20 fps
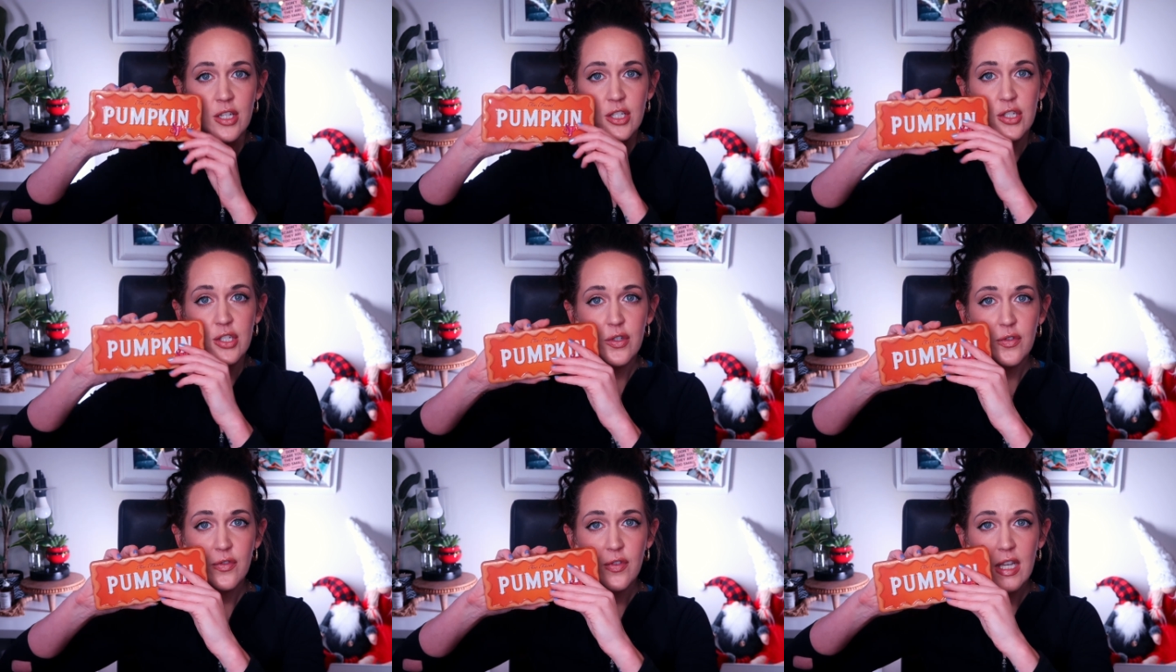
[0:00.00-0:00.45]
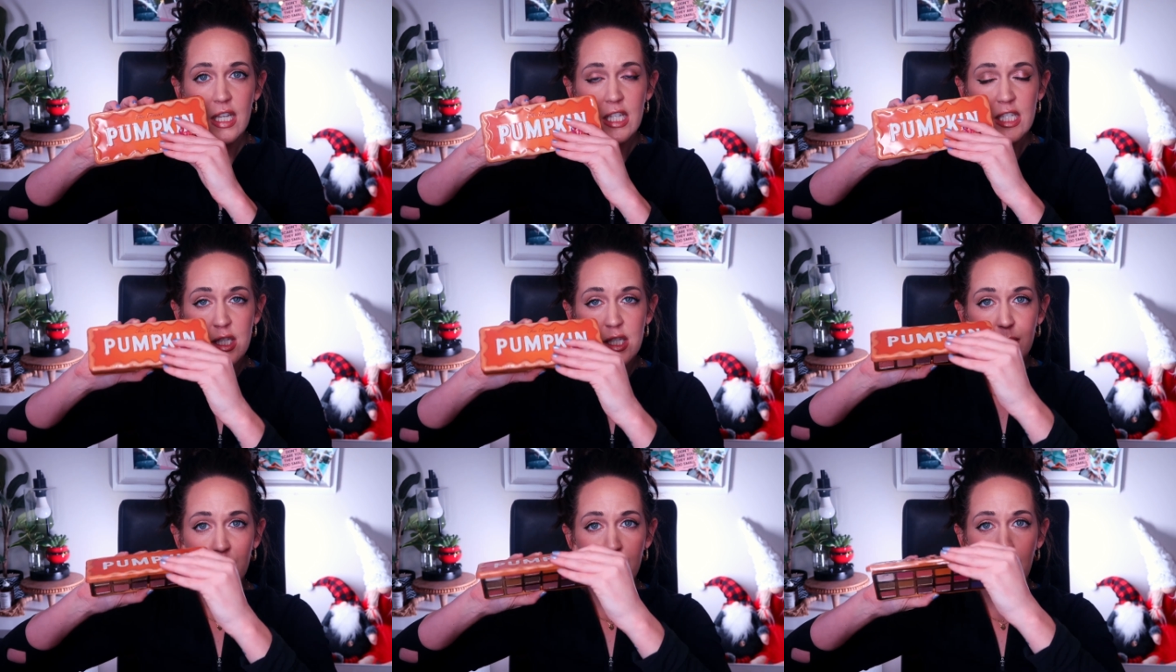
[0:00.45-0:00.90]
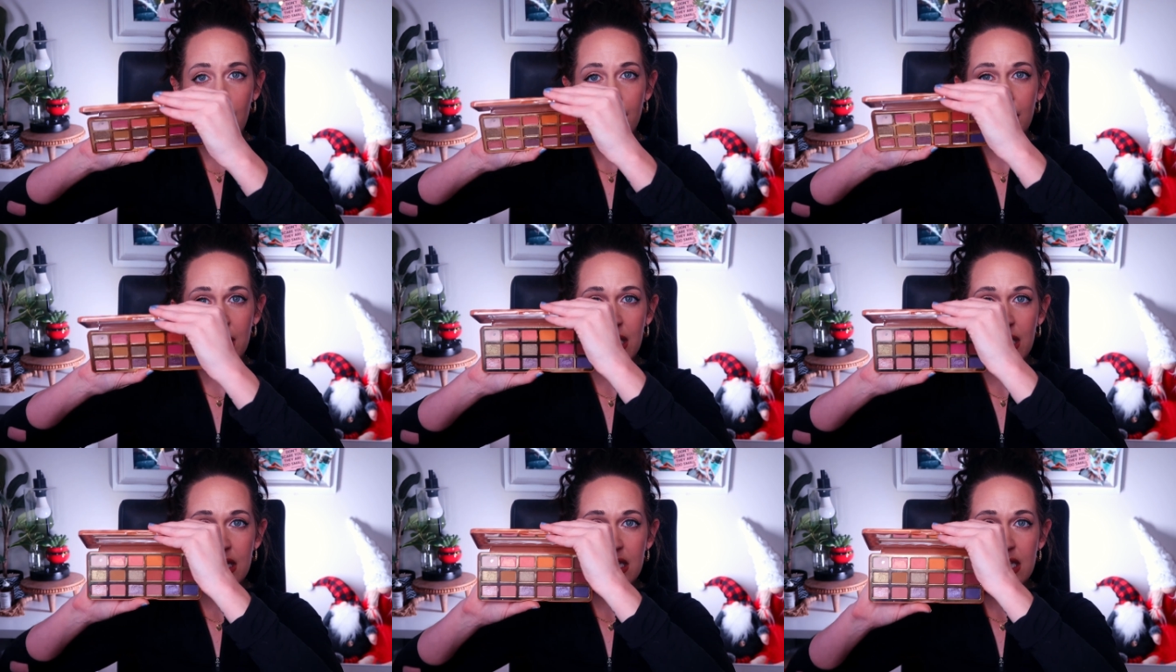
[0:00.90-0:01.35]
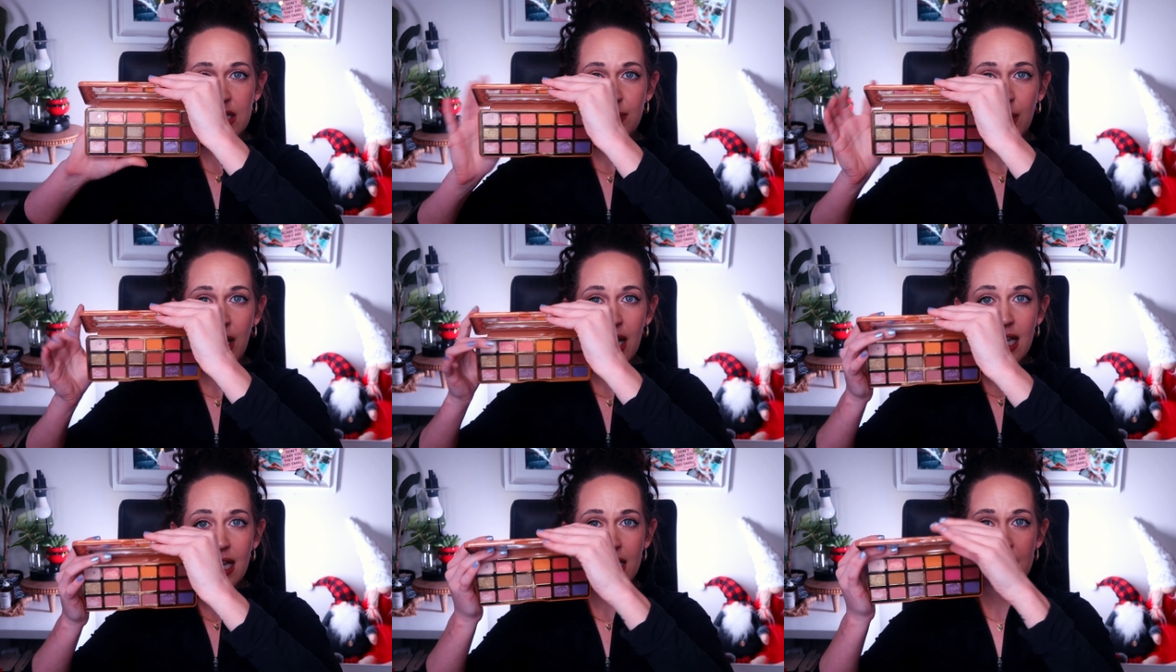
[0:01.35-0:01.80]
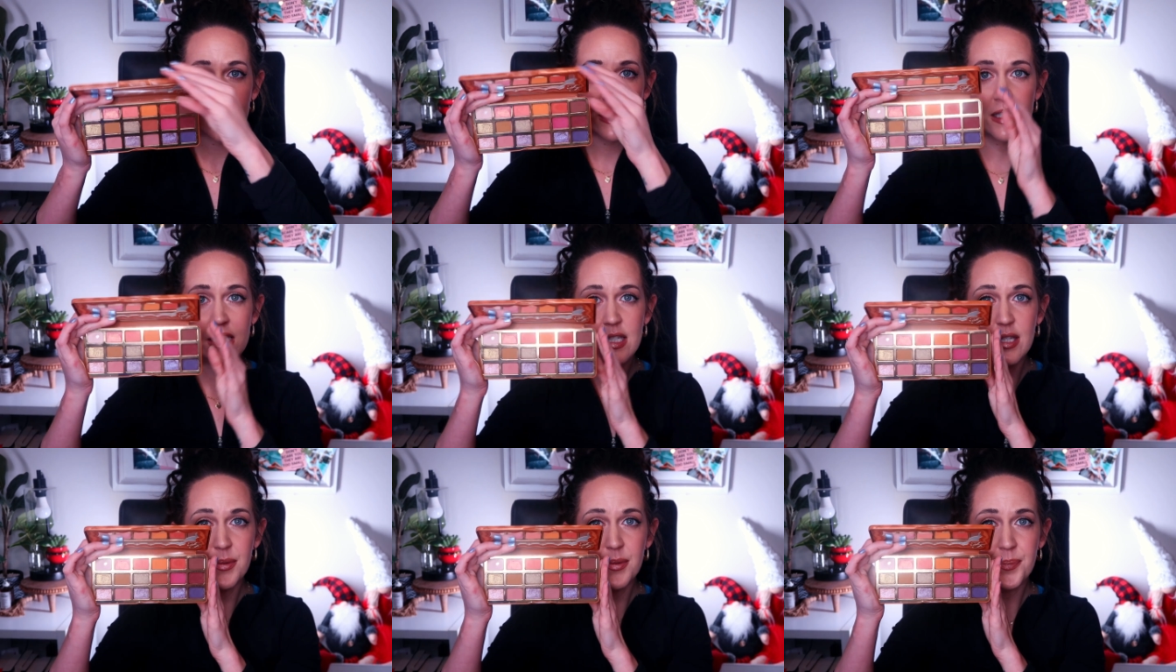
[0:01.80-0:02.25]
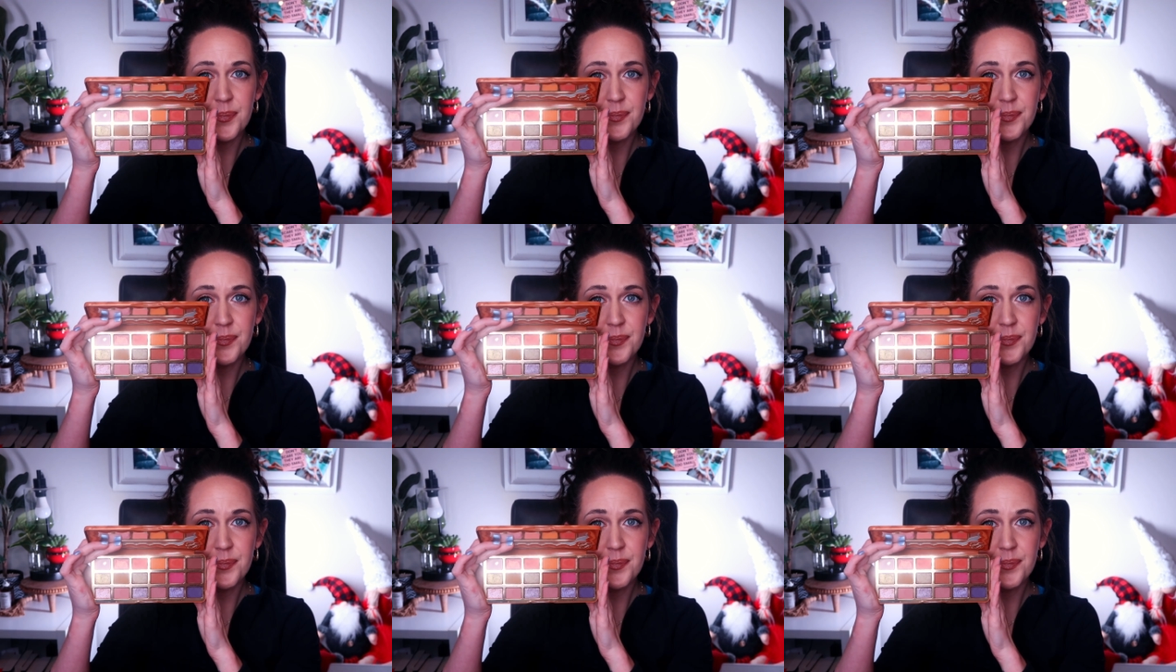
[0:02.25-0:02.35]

Too Faced Pumpkin Spice,